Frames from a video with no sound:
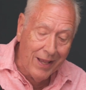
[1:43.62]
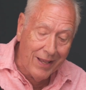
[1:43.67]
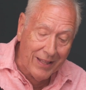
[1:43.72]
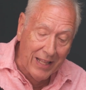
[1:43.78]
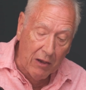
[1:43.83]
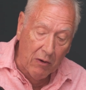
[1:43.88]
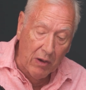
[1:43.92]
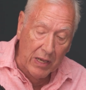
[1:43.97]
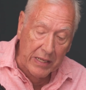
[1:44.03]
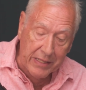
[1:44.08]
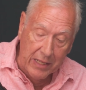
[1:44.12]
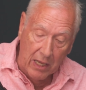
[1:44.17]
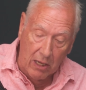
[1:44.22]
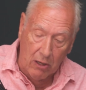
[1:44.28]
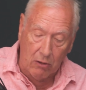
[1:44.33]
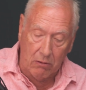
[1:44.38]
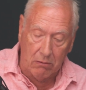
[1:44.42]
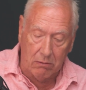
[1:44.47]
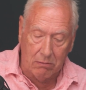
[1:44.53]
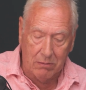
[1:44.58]
Now I
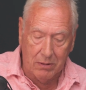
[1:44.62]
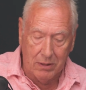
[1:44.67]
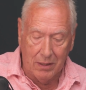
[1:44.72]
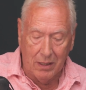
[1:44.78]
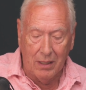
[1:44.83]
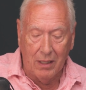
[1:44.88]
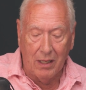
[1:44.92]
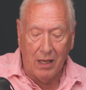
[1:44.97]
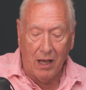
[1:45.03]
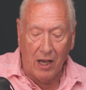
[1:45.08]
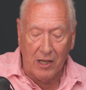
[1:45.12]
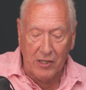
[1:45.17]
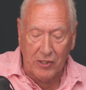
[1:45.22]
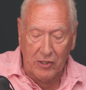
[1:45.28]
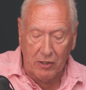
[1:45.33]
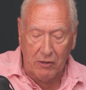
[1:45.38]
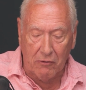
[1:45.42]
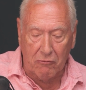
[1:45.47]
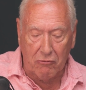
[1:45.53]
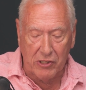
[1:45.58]
know I
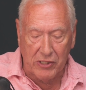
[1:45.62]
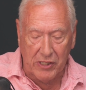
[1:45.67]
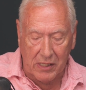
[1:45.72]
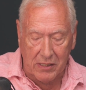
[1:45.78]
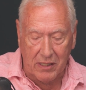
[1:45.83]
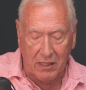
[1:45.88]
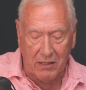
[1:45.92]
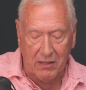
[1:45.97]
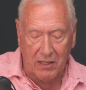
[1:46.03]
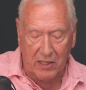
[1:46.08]
should have resisted